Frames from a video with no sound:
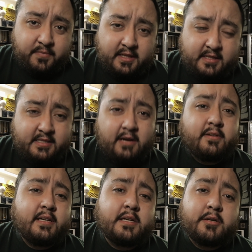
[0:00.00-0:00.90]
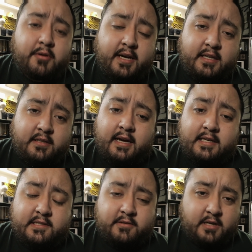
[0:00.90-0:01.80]
it's sounding great and
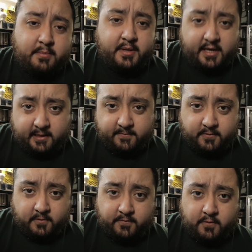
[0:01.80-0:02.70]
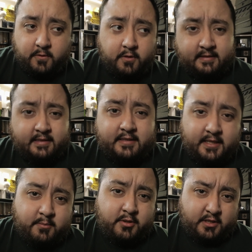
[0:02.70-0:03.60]
it's gonna be helpful for the
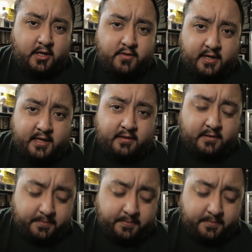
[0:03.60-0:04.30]
team on the other end.